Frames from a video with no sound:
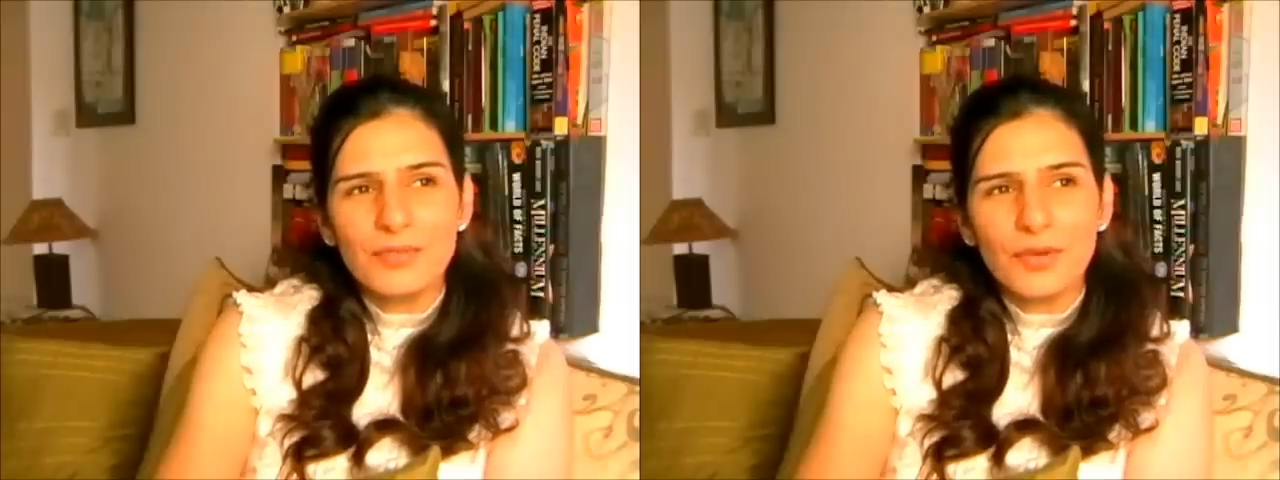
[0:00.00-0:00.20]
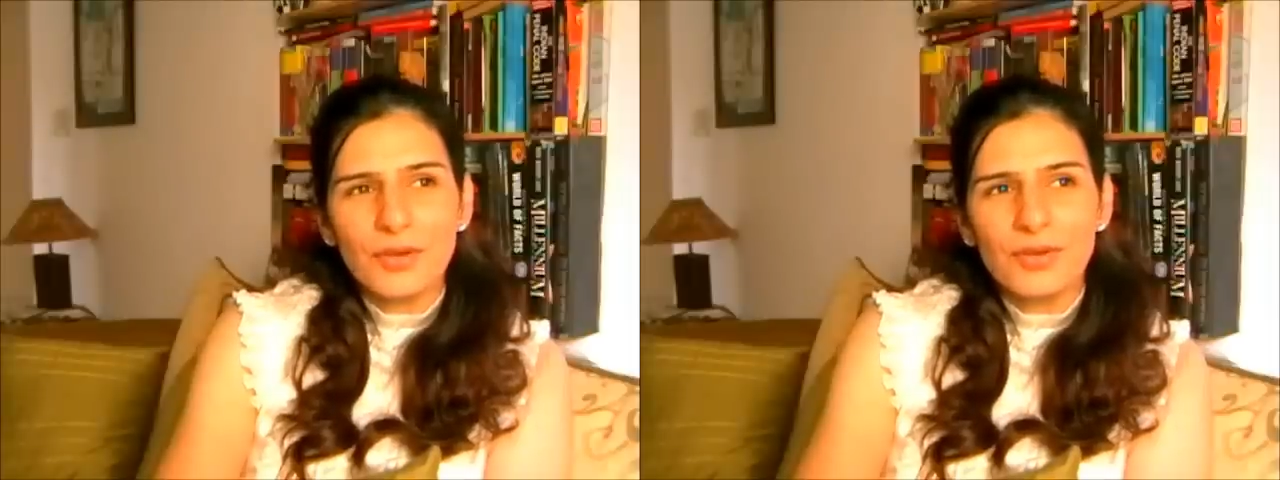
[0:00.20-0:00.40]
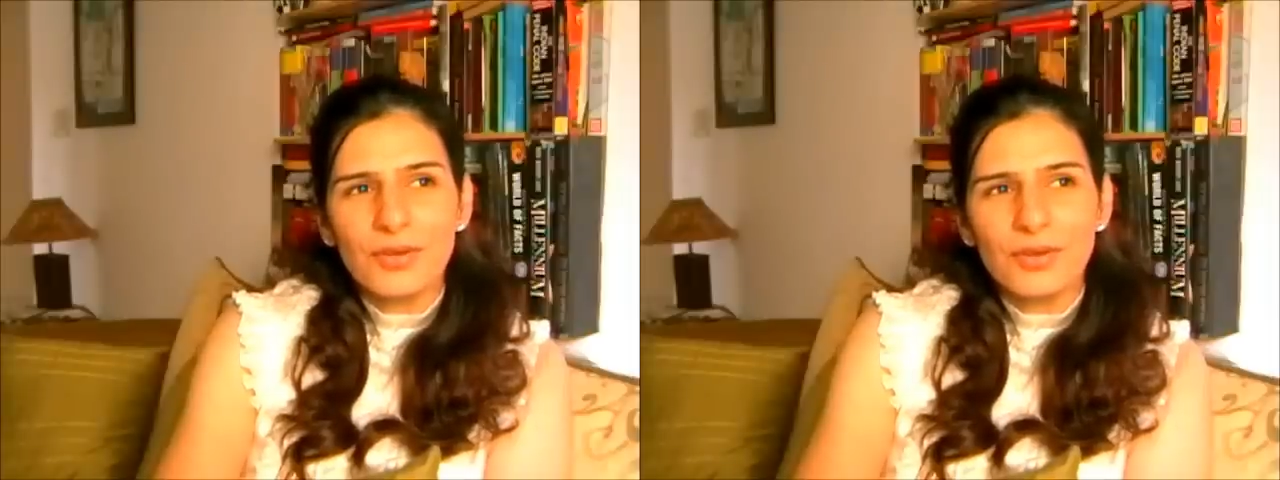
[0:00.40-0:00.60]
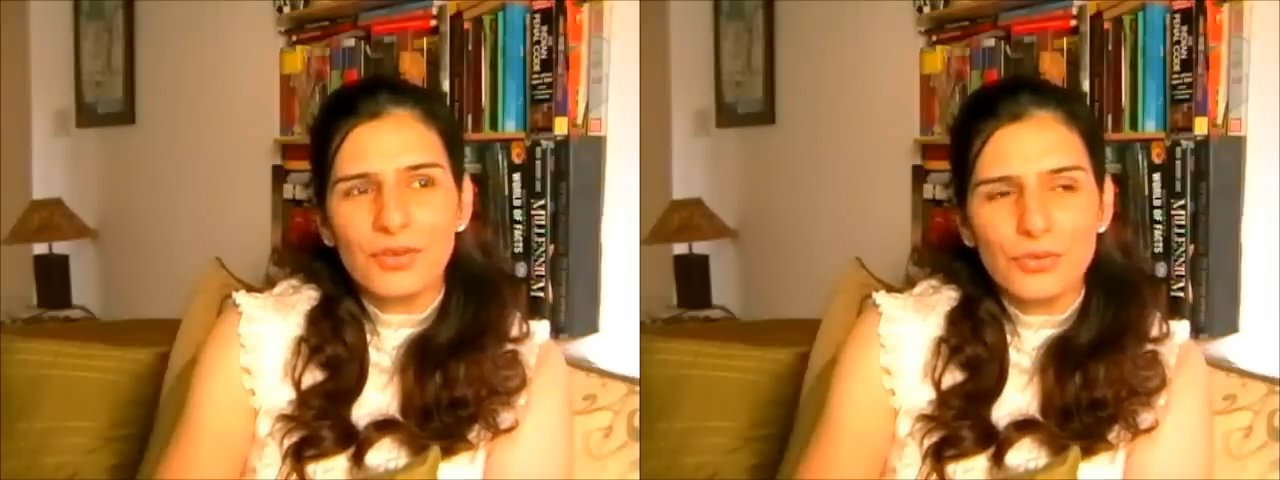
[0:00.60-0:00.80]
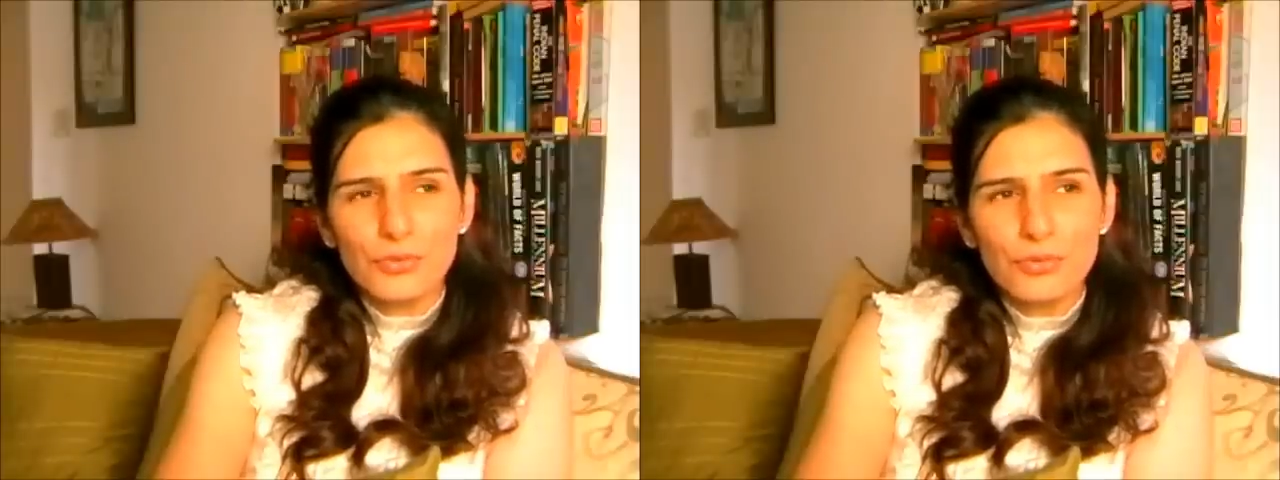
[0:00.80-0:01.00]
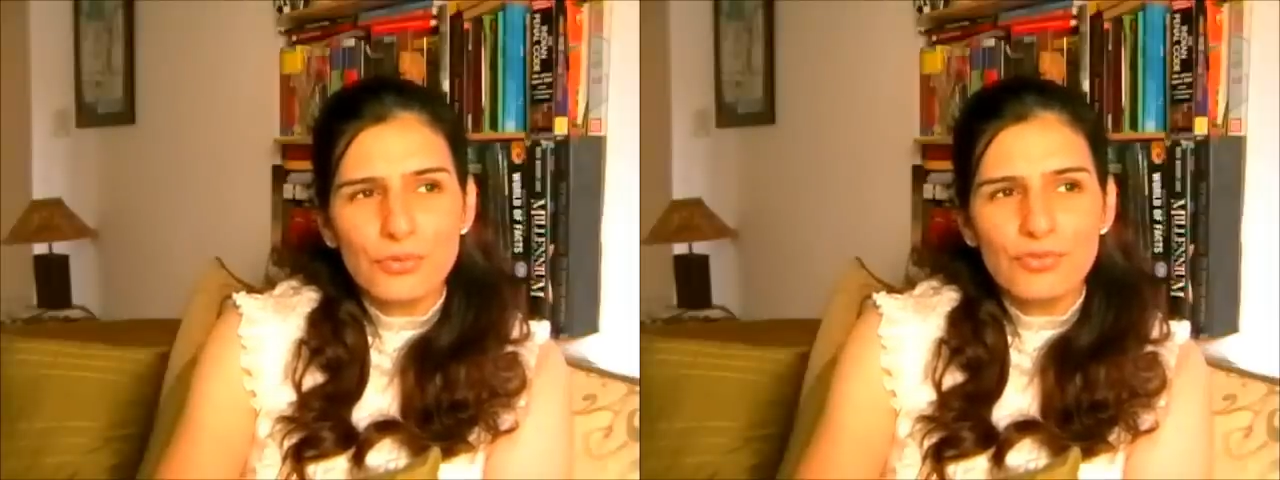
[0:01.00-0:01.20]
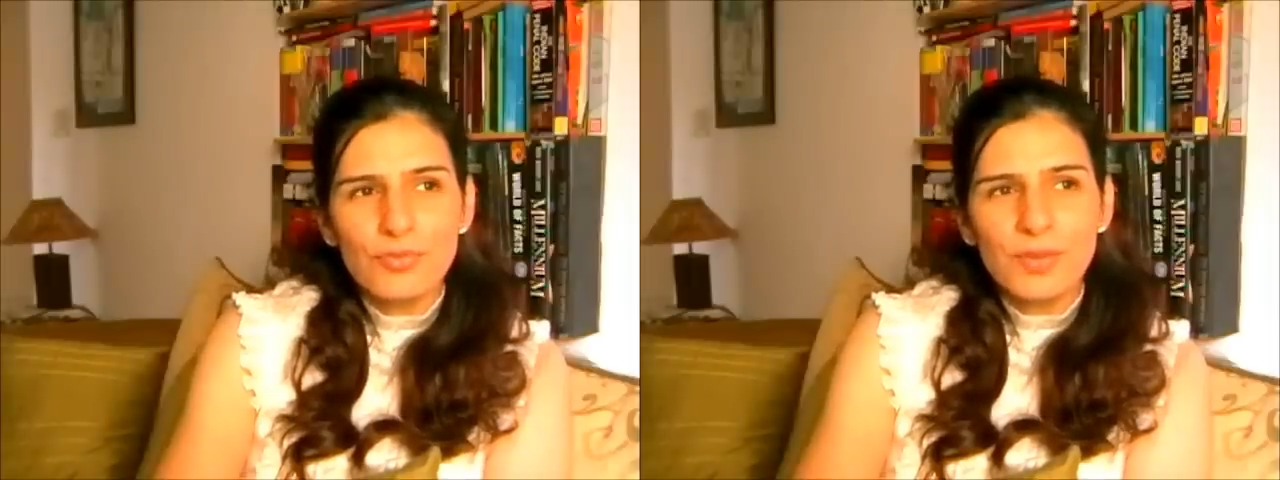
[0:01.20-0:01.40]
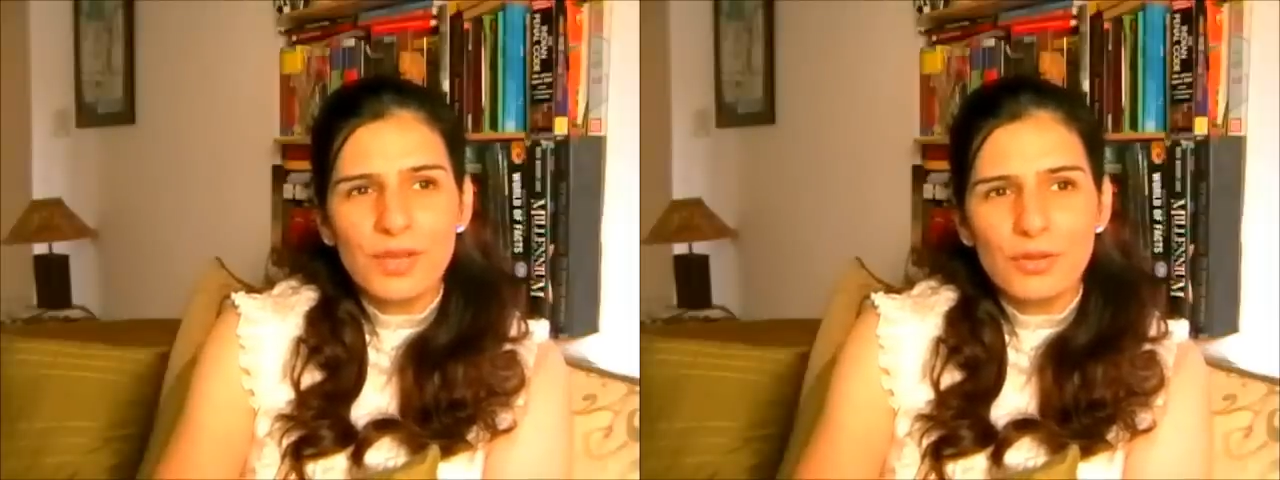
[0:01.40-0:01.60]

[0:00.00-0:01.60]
for you to be